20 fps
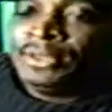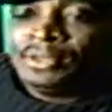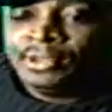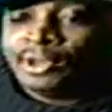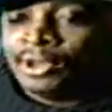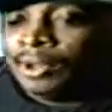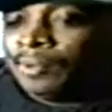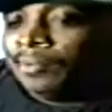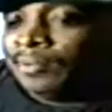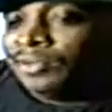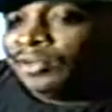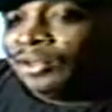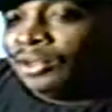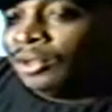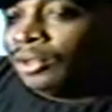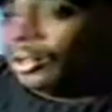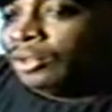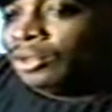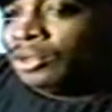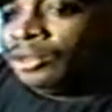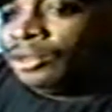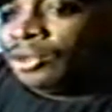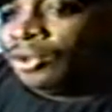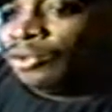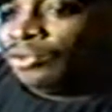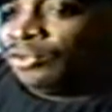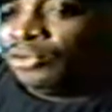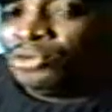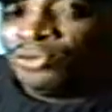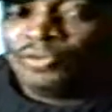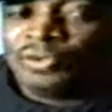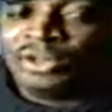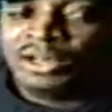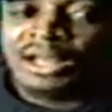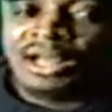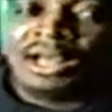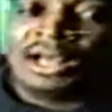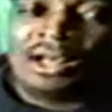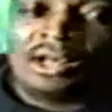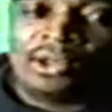up to you know
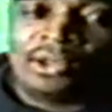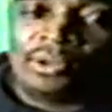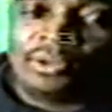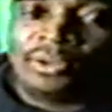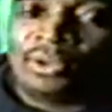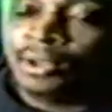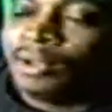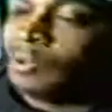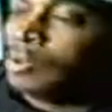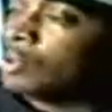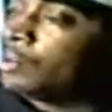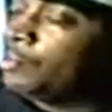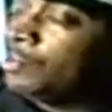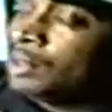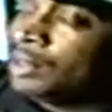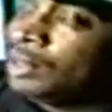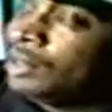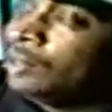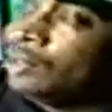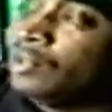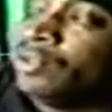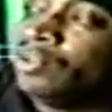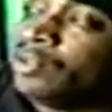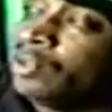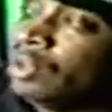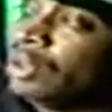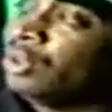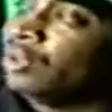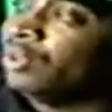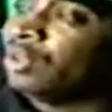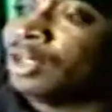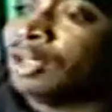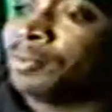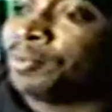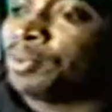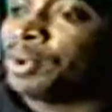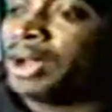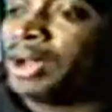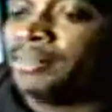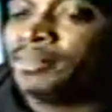Juvenile uh, Committee is, is hip
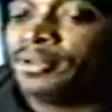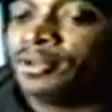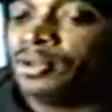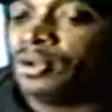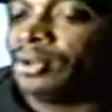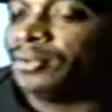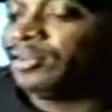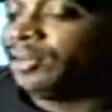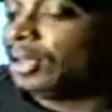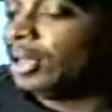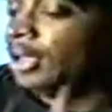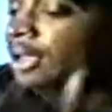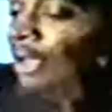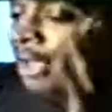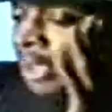hop. You know what I'm saying?